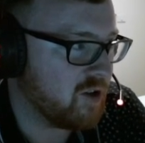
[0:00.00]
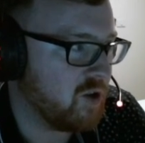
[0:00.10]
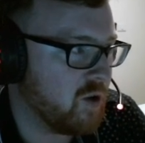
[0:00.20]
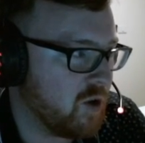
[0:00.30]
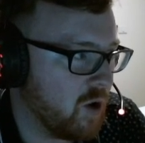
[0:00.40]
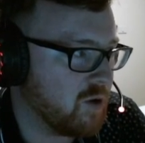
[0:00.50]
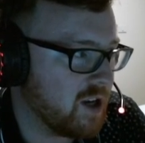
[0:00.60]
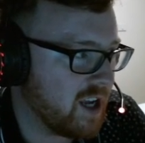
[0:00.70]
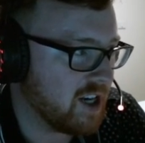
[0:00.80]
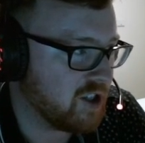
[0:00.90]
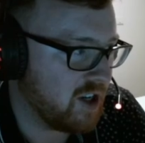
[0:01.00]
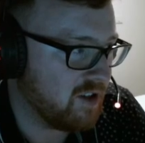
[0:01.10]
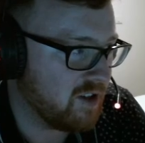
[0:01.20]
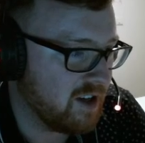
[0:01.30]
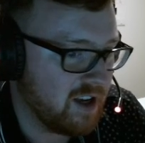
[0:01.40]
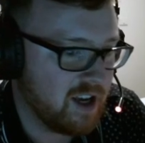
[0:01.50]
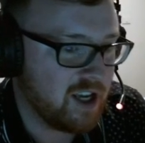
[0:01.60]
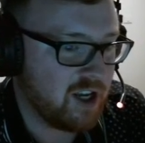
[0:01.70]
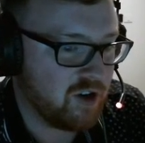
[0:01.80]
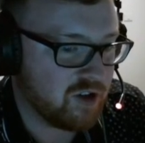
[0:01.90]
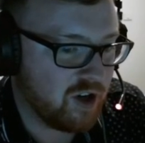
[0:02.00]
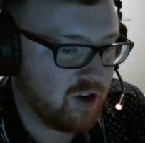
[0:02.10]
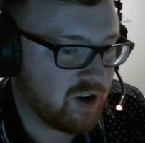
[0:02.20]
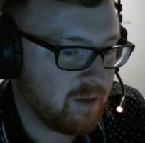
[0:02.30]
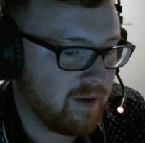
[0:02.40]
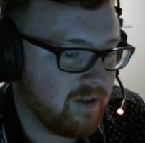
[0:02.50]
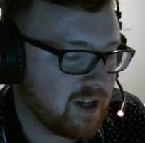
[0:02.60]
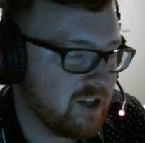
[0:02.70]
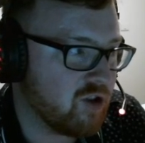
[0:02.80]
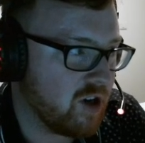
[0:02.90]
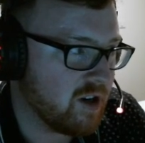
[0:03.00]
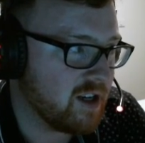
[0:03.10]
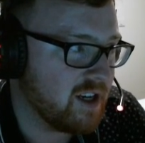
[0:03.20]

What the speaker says: You can go to the cash desk. You're just going to look a bit fucking drunk.